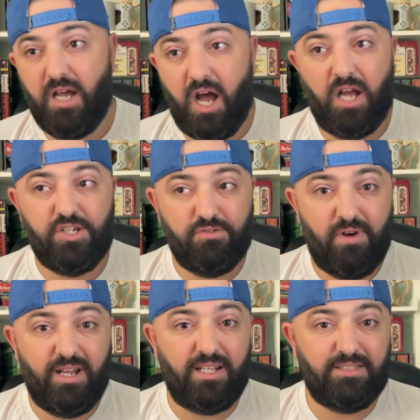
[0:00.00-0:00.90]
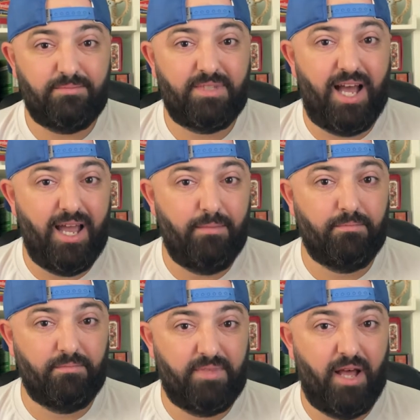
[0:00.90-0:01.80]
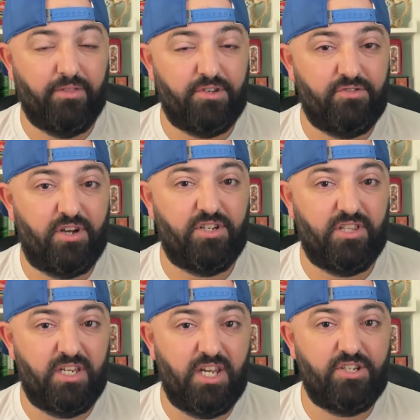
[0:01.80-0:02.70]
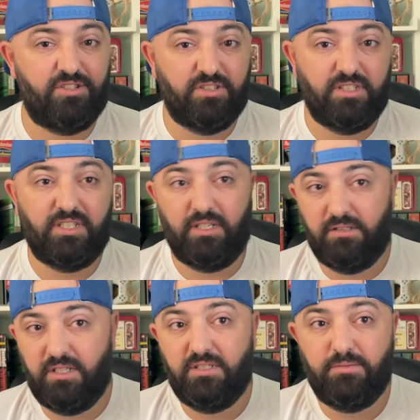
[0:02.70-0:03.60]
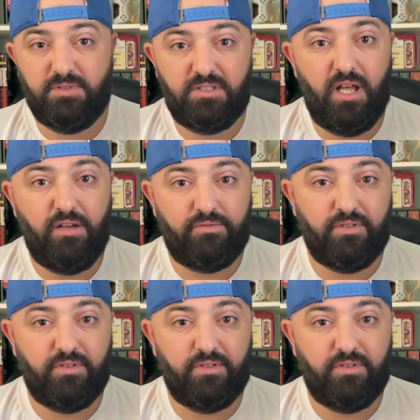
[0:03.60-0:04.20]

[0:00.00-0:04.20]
Haji Wright got some time down the stretch in the Nations League and did some stuff.